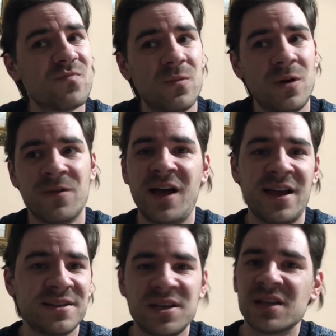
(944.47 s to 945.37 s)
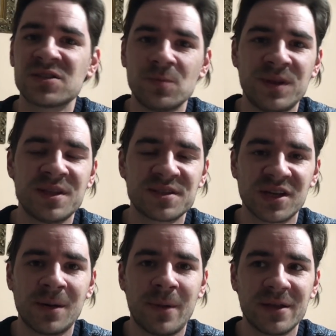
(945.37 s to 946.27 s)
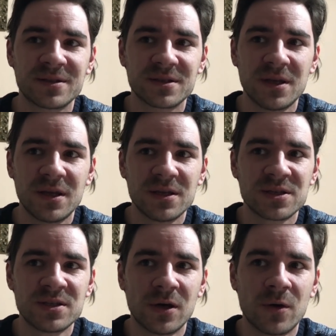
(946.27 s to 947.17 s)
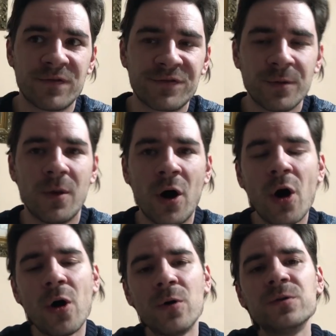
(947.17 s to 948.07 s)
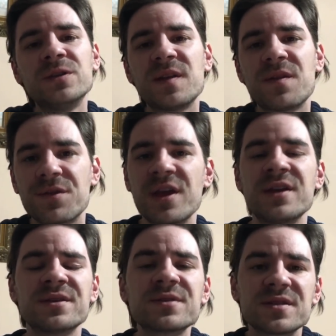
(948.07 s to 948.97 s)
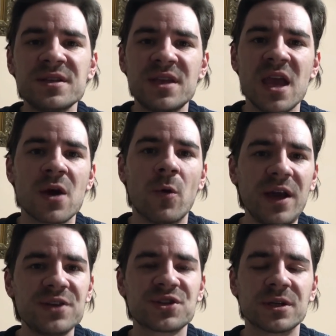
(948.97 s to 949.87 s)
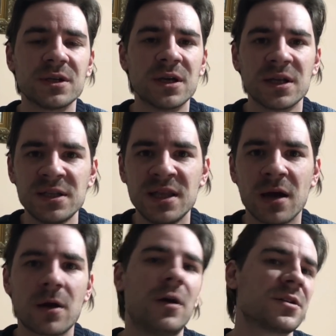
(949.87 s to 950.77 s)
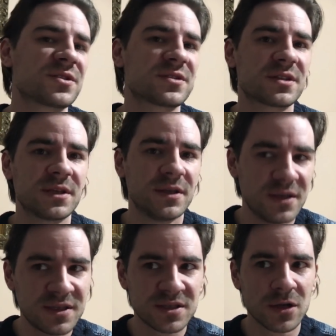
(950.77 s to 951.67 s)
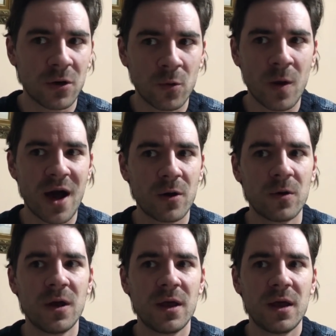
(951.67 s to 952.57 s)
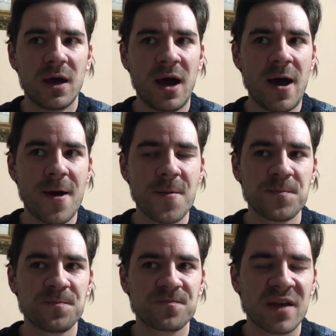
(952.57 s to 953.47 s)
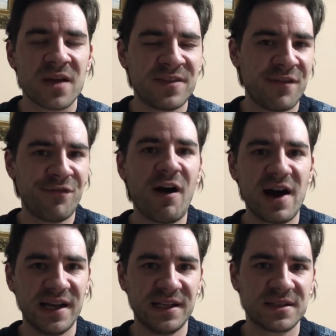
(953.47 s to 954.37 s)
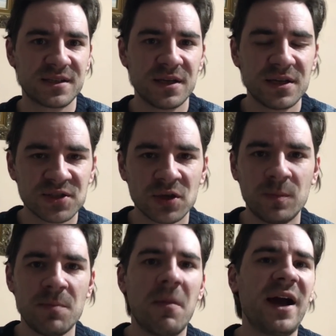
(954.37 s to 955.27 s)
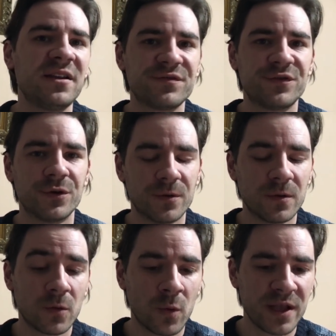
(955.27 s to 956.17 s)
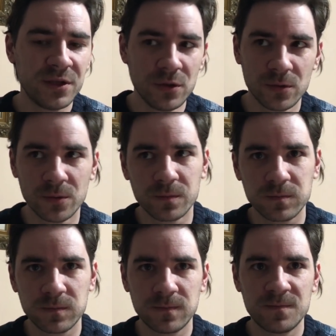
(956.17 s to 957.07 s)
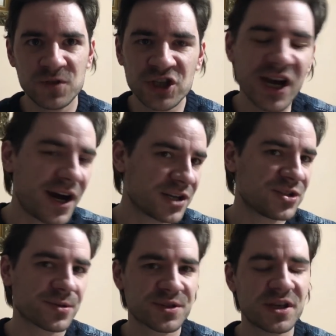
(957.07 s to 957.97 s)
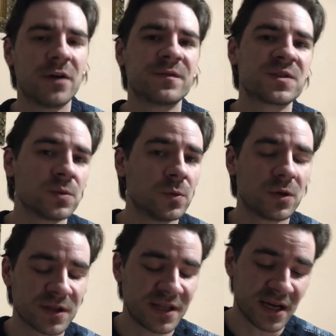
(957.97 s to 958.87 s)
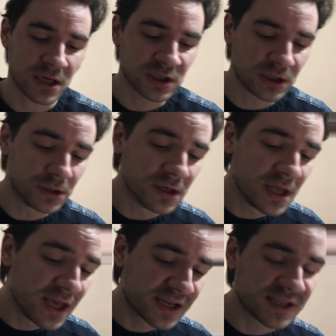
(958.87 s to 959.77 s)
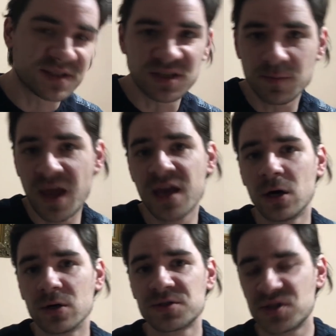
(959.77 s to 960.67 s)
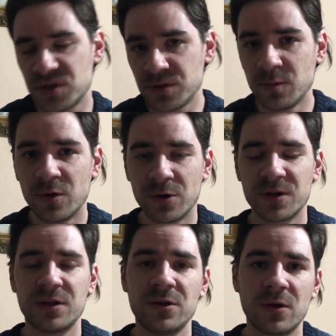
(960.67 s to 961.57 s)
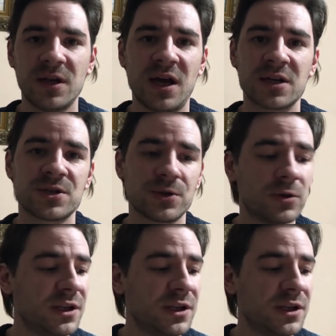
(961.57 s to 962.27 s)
well, that is yet to be determined. So from all the things in the equation, the cost is not well um, defined. So be mindful when you charge yourself toward that goal because it may cost you more than you can actually